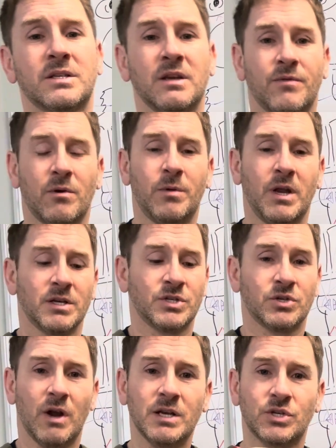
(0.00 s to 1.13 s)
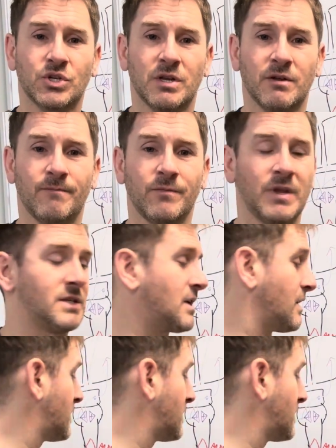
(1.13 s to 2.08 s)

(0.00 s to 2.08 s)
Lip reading: if they're being stretched. They send a